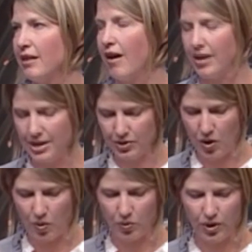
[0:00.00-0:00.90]
on his
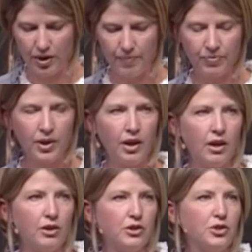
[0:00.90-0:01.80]
own.
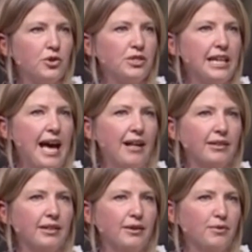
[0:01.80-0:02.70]
Susie
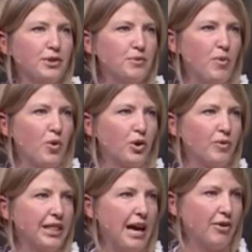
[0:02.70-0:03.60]
Allen was born
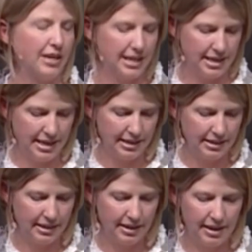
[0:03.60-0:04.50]
without
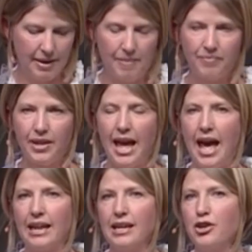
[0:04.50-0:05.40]
kidneys.
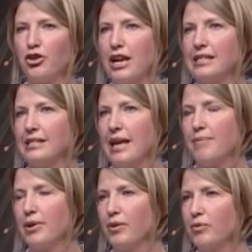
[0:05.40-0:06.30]
Annie Grace
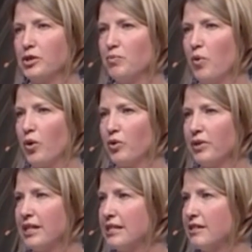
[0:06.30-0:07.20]
Sabin was born
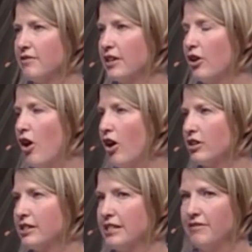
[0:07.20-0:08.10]
with a severe
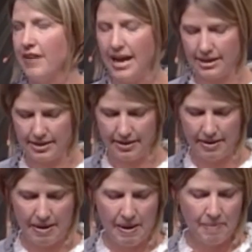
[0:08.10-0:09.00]
heart defect.
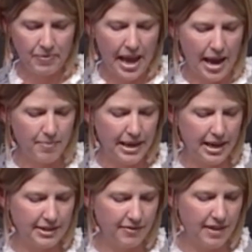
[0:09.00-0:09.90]
And
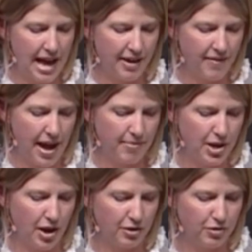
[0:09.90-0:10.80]
because of lack of
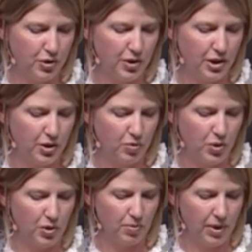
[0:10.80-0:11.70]
amniotic fluid in the
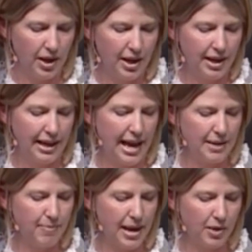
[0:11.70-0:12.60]
womb,
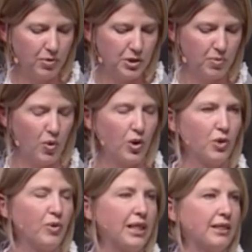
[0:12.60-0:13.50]
Cade Bennett was
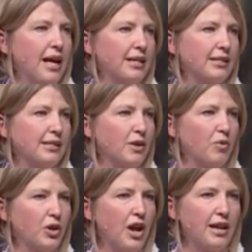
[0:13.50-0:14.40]
born with lungs that
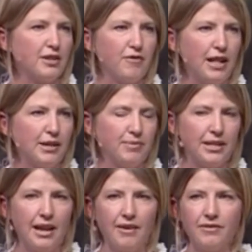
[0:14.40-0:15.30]
were not developed
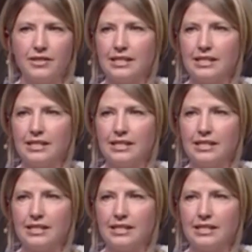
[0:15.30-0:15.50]
enough to